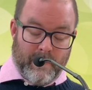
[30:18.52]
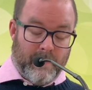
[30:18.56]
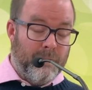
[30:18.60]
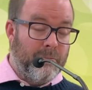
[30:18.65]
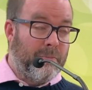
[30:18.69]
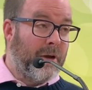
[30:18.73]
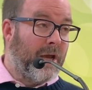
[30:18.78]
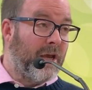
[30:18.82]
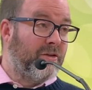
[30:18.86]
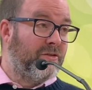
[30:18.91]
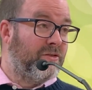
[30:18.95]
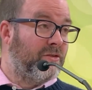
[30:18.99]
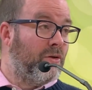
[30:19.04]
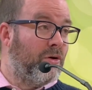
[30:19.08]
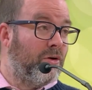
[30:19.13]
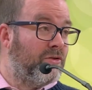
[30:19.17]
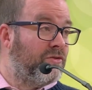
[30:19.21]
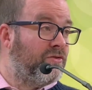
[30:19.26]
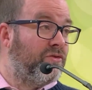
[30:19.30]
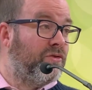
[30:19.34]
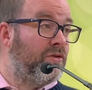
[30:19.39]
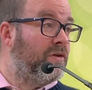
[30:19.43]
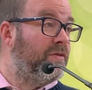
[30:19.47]
But it's
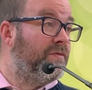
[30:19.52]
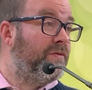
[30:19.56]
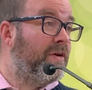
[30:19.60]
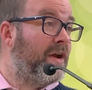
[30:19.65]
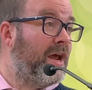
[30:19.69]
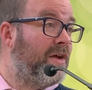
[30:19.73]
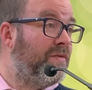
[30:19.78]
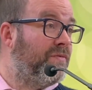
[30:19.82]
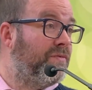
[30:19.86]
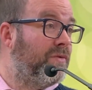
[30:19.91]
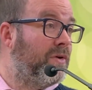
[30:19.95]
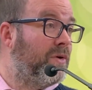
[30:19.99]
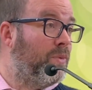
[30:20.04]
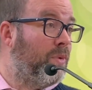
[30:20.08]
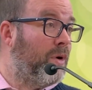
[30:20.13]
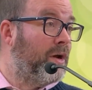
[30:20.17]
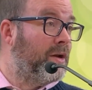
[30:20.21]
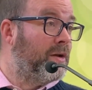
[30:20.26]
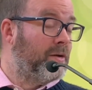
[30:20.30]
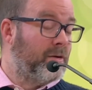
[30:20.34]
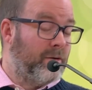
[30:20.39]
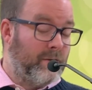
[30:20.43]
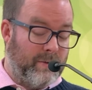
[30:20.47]
not true for
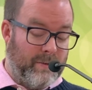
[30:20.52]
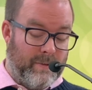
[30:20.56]
everyone.